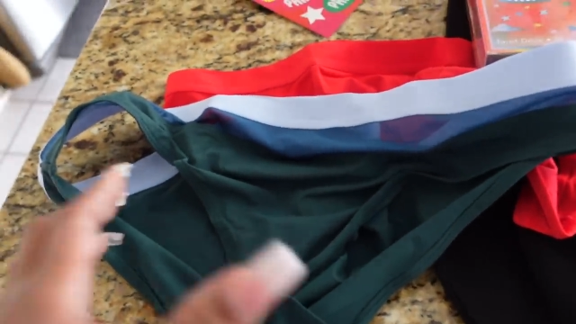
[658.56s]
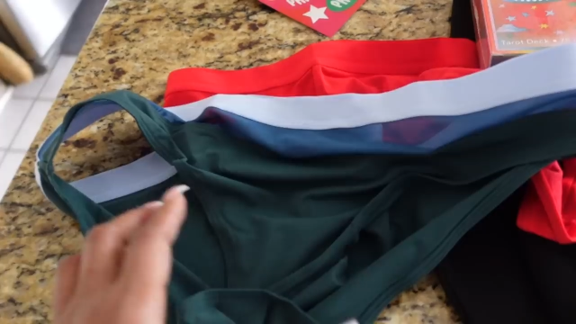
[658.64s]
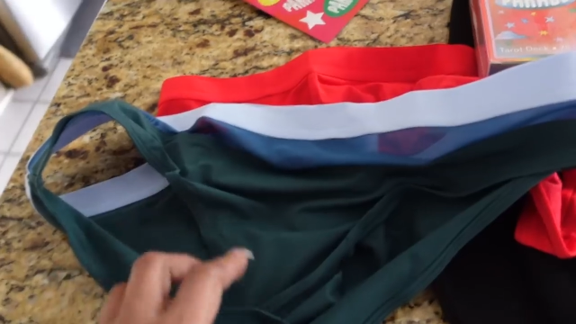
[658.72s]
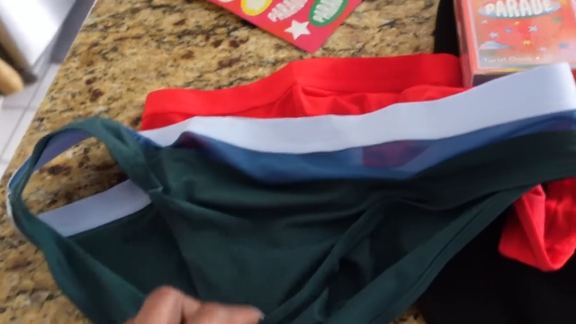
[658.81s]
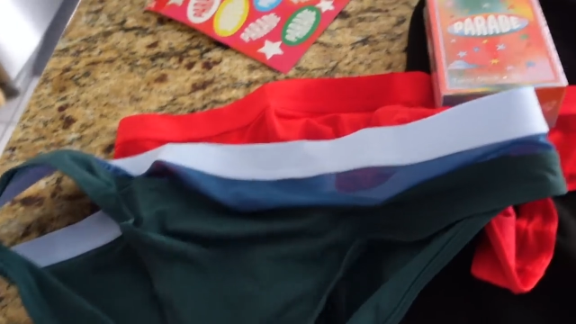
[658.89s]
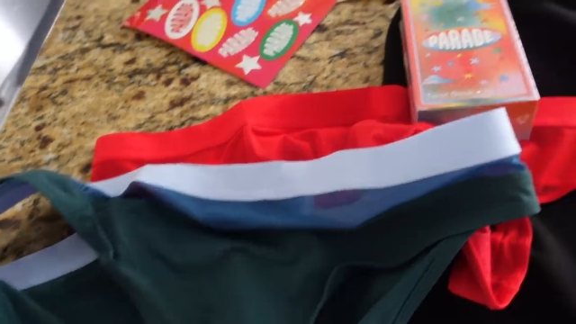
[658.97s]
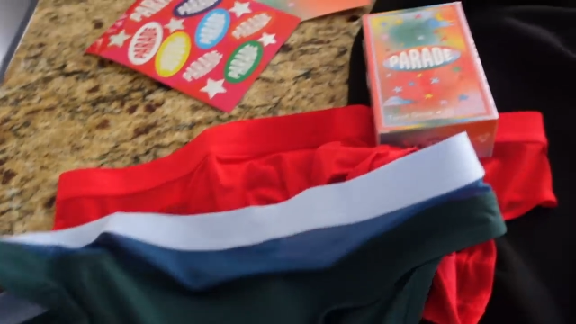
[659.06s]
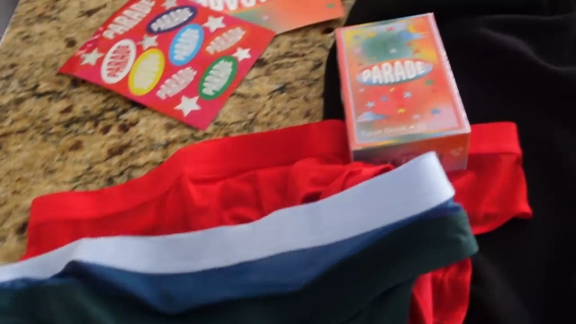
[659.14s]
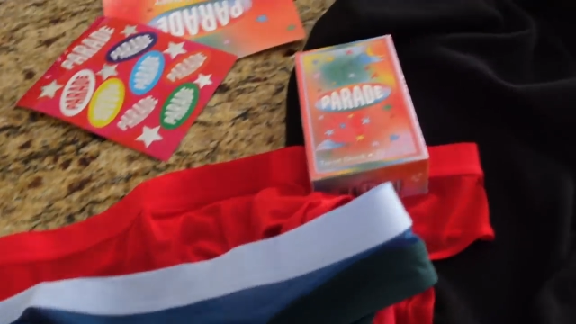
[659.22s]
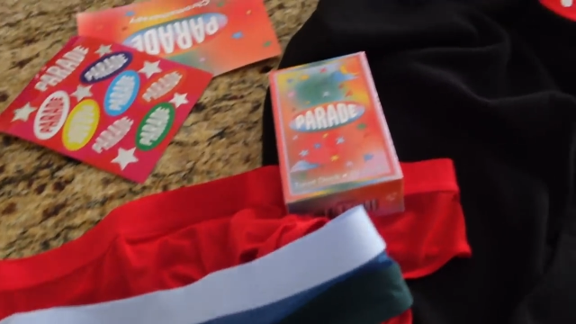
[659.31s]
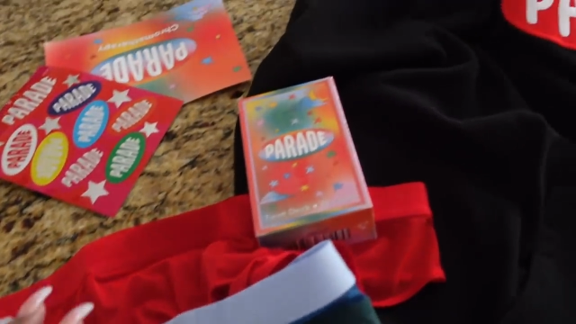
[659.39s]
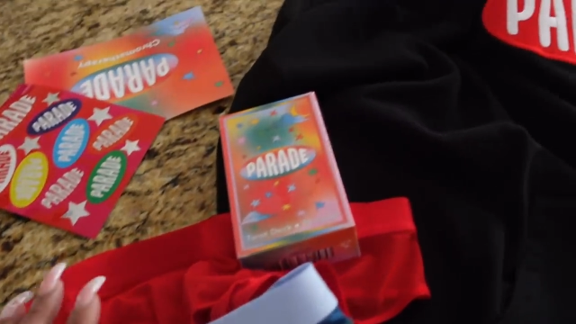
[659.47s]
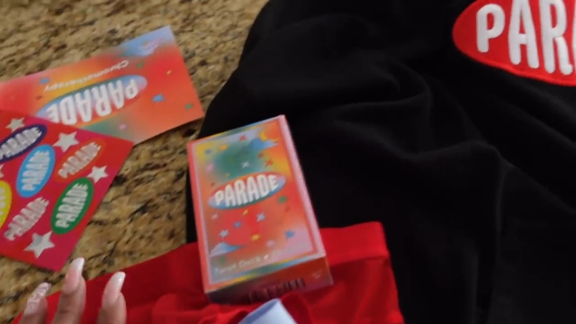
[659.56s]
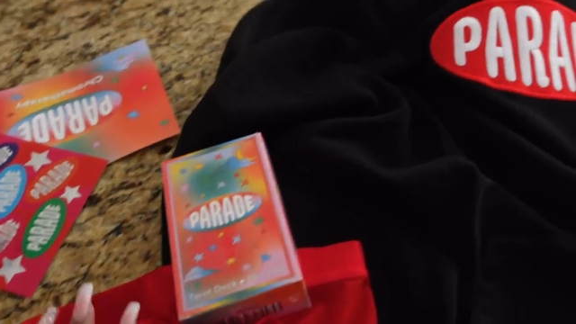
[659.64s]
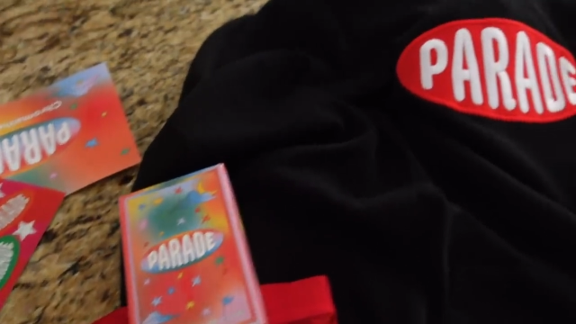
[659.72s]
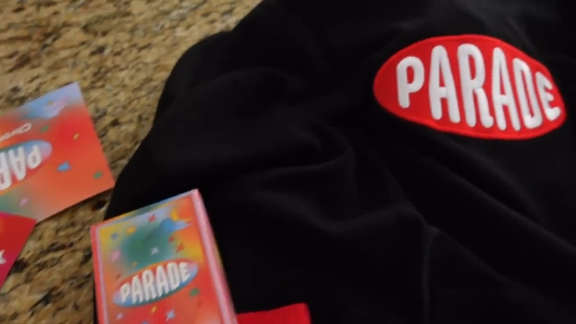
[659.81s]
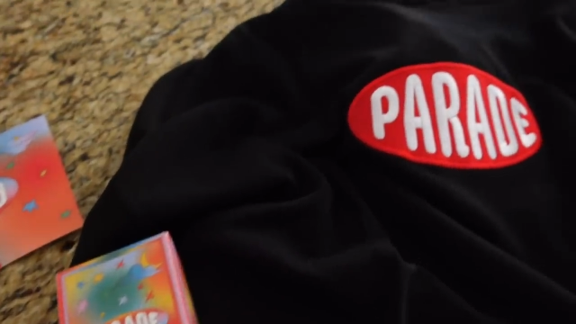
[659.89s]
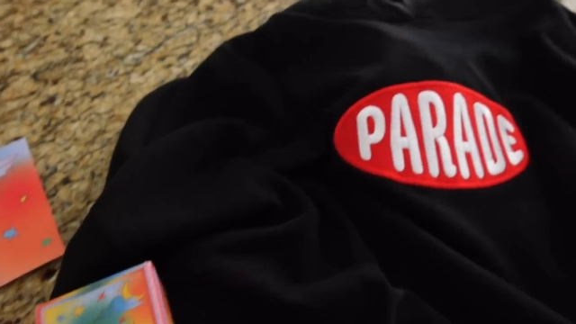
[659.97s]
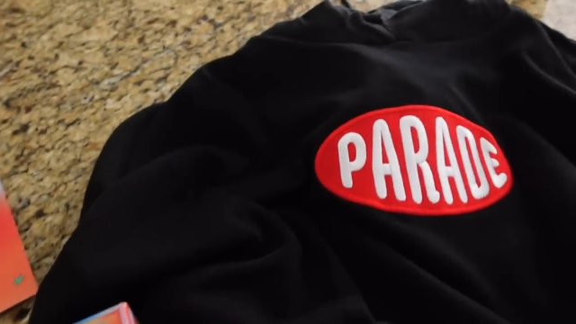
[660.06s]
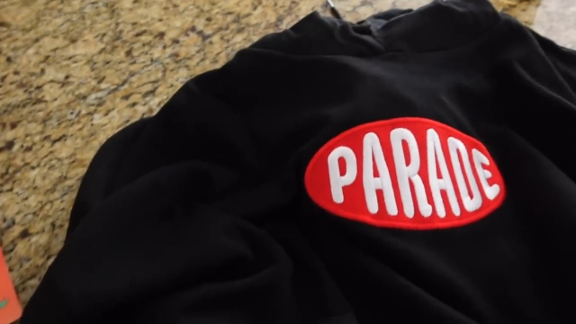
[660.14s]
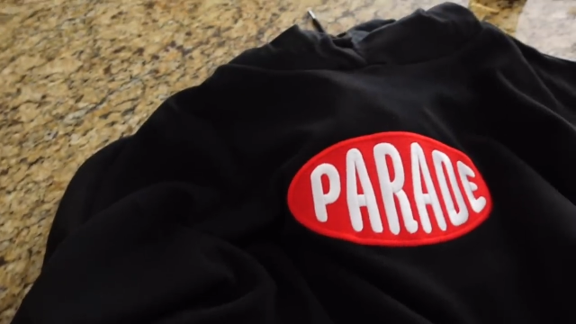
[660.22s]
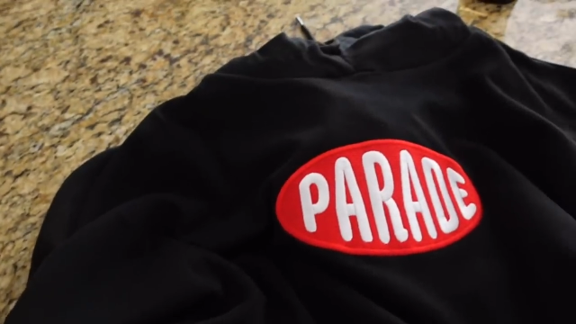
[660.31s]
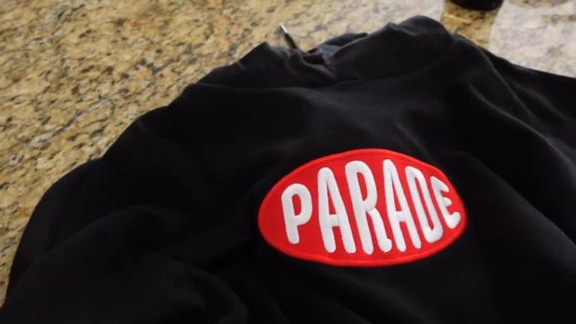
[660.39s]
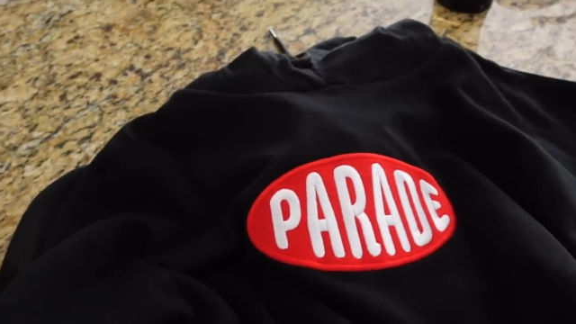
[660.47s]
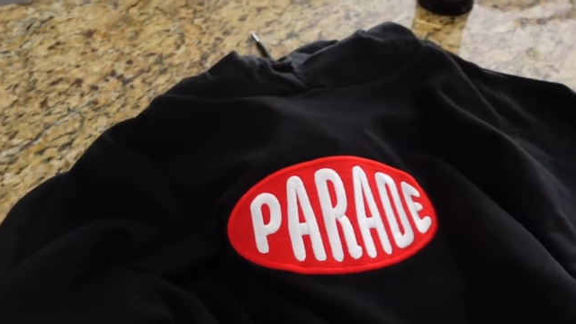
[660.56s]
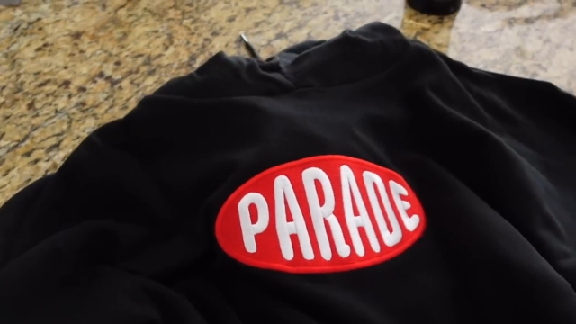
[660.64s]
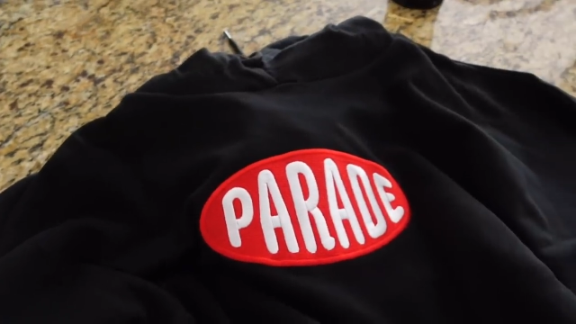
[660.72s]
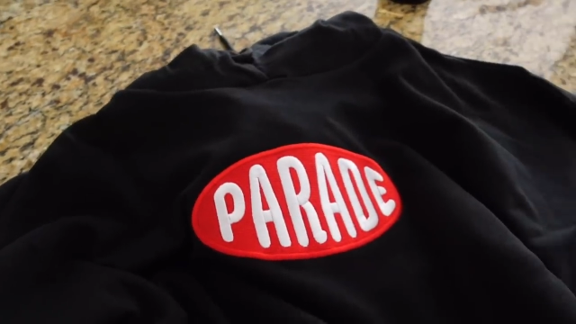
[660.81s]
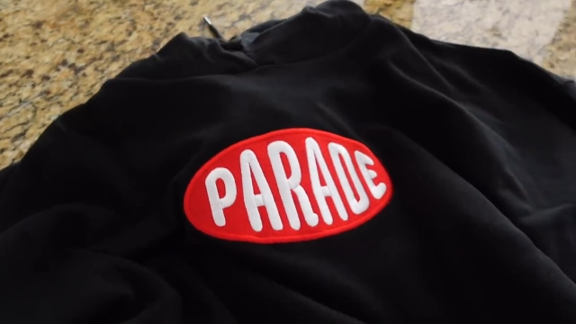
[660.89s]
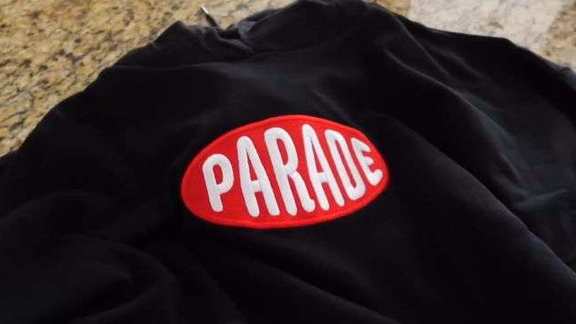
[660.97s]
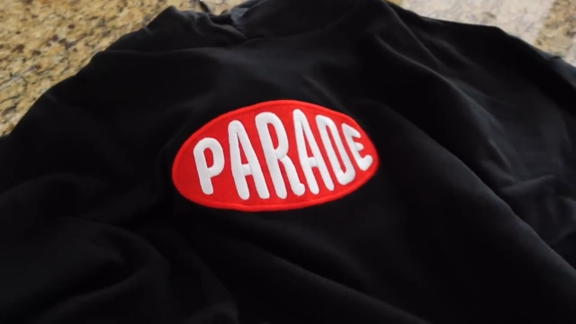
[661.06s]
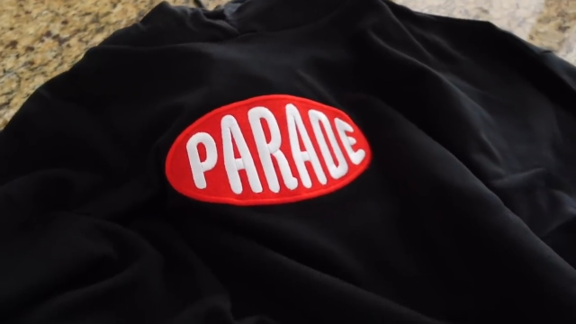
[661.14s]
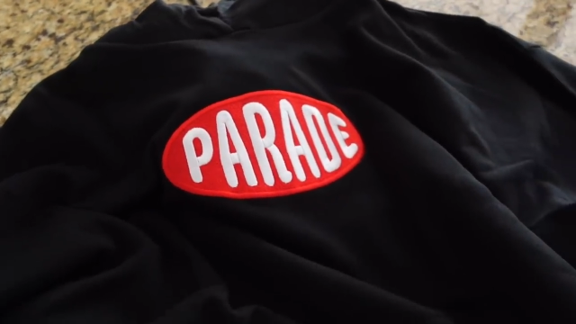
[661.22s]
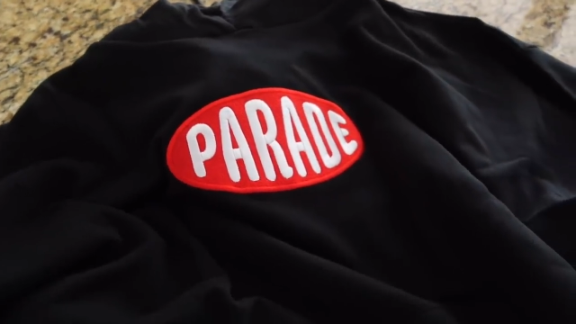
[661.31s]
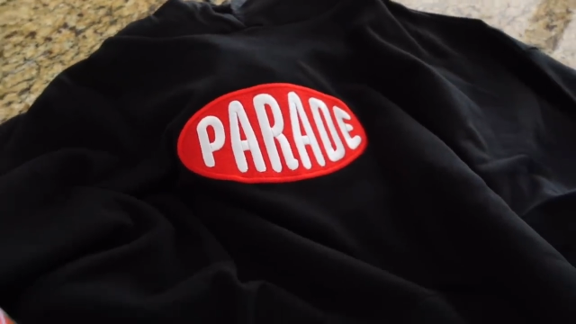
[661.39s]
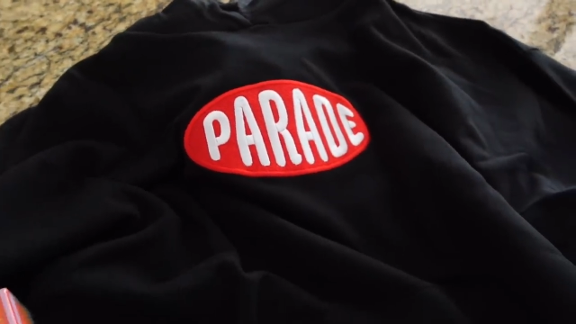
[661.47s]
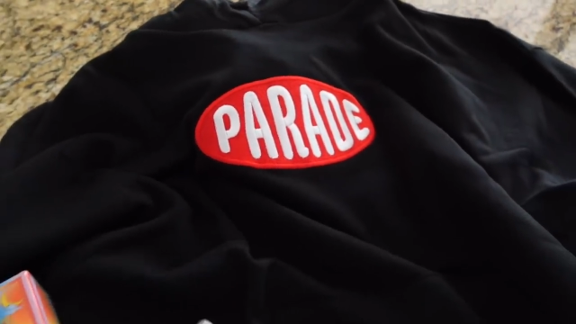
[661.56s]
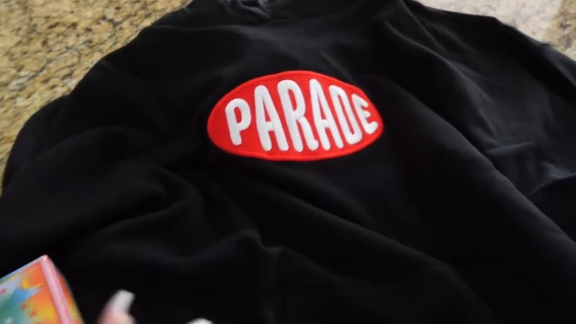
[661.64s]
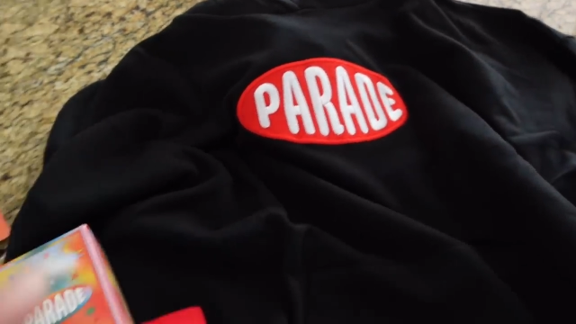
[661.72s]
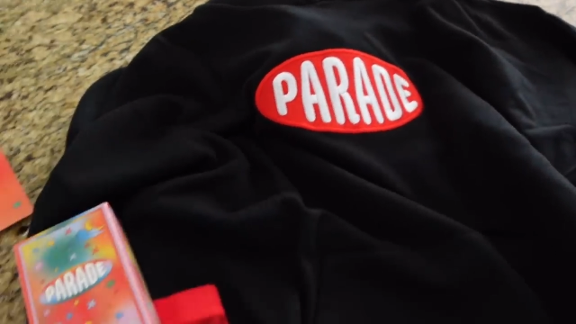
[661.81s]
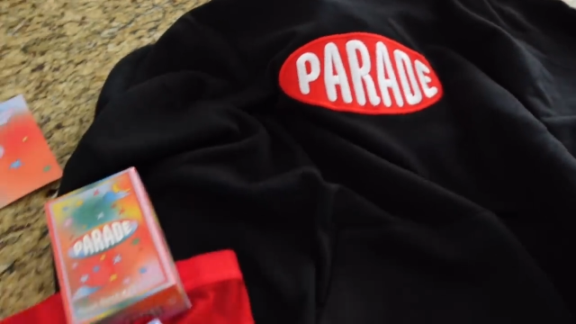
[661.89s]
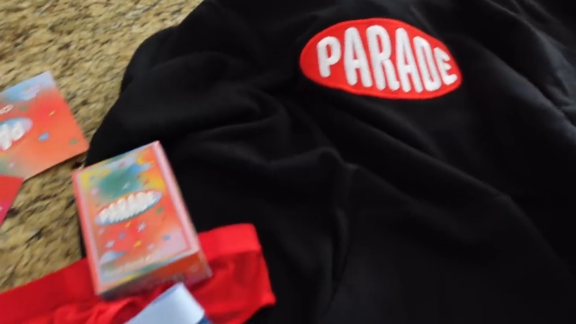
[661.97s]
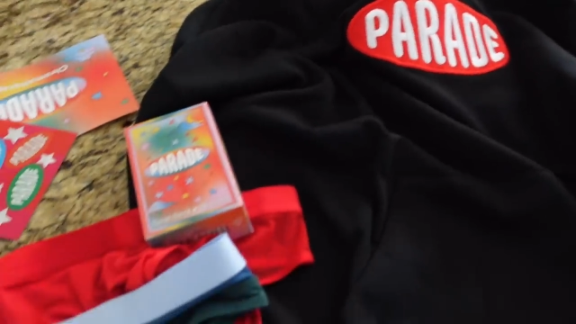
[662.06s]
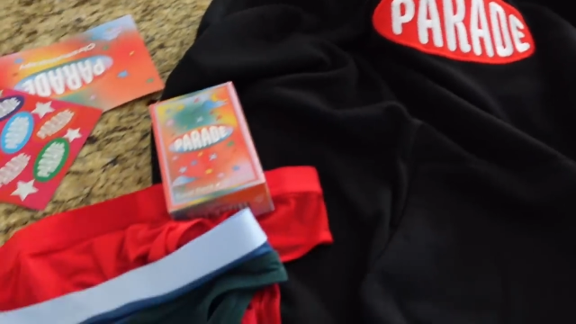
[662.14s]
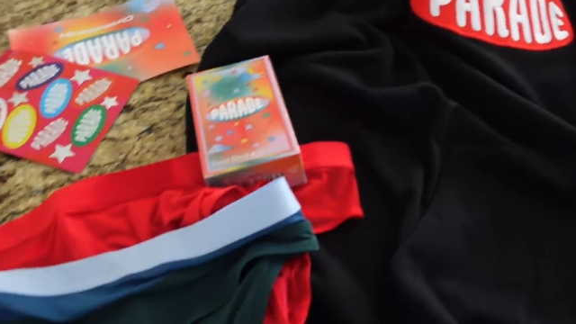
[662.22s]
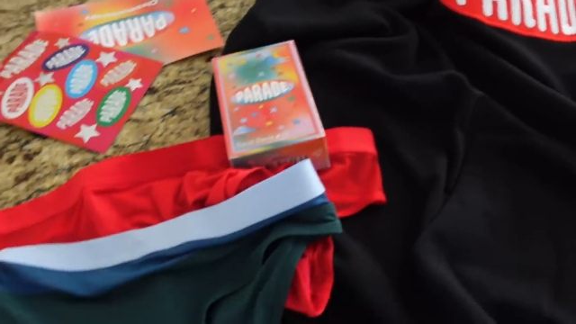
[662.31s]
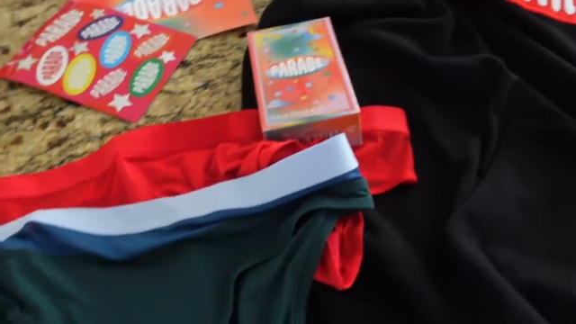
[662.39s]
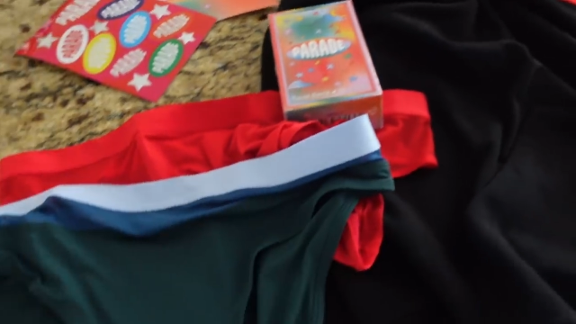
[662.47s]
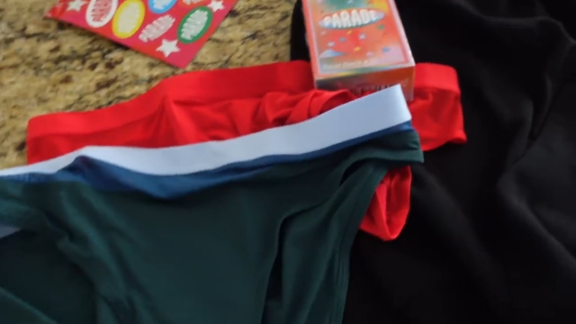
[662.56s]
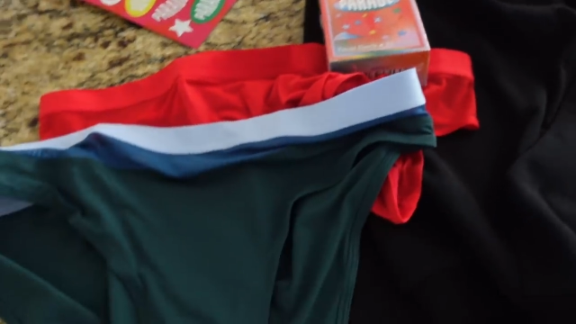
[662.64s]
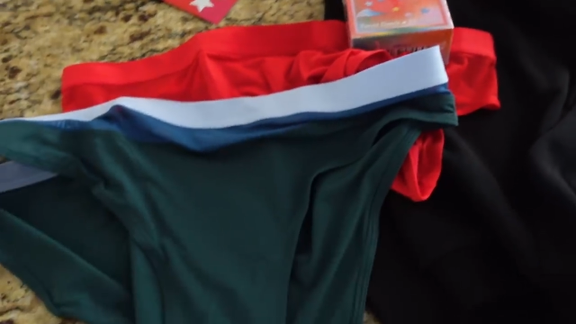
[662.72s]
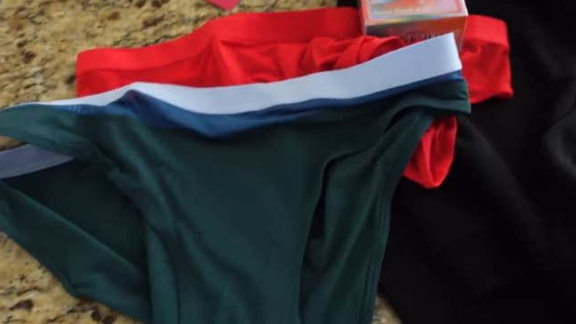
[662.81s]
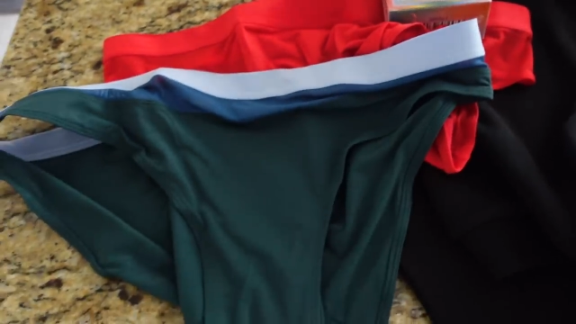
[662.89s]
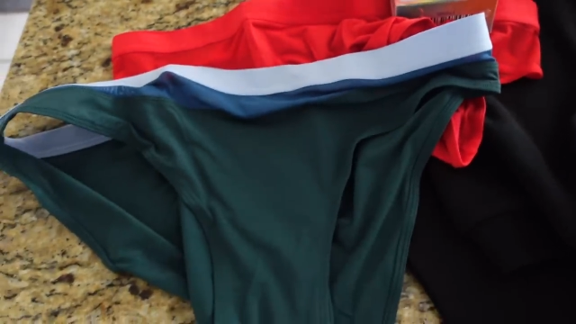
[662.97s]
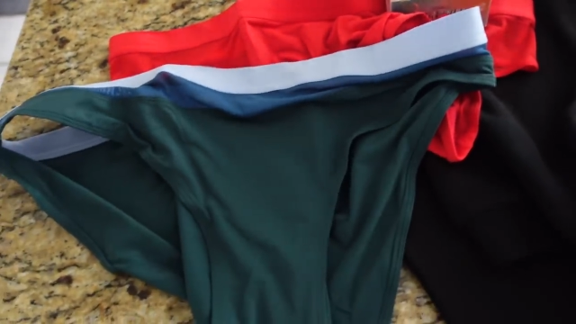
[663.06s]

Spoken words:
Nobody's mouth can be seen.